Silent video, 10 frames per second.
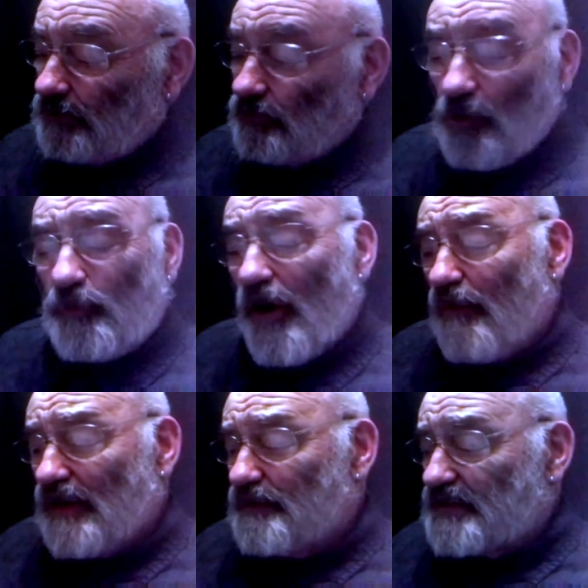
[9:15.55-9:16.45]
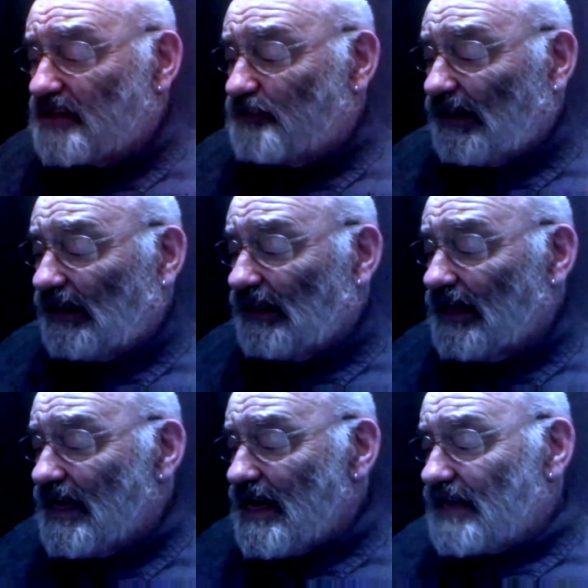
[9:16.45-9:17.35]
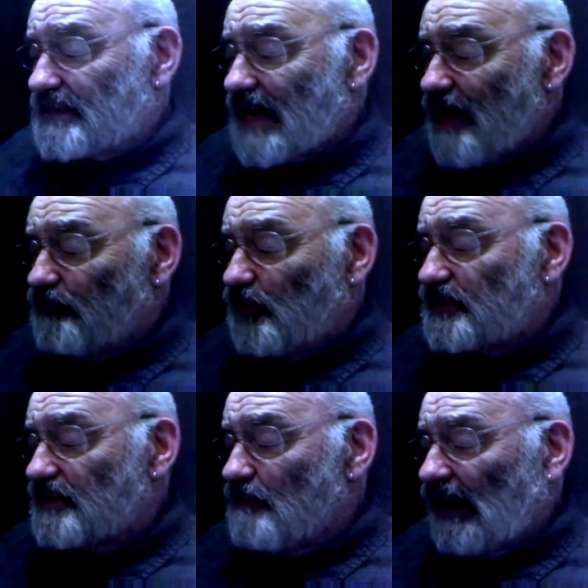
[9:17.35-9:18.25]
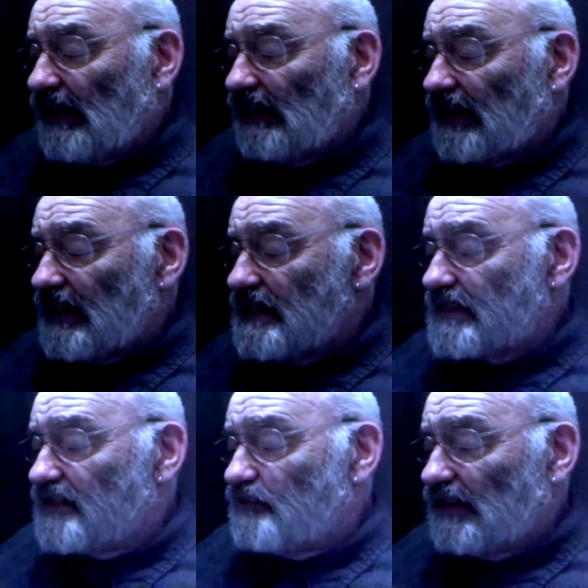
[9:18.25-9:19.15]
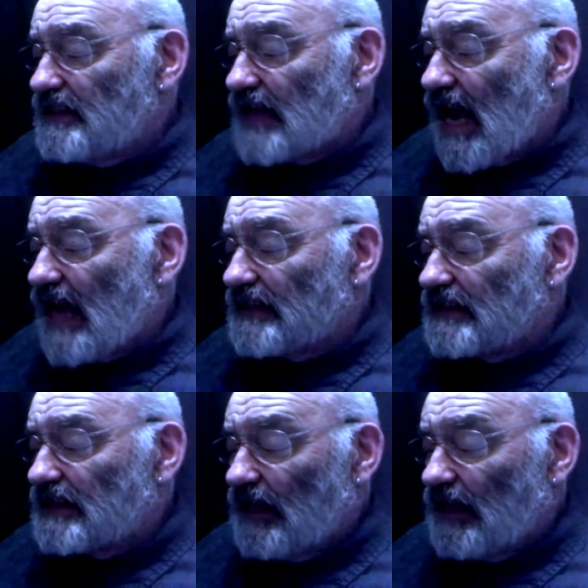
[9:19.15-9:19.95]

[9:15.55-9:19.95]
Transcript: No problem, says Billy, as Sam puts the money and keys into Billy's hands.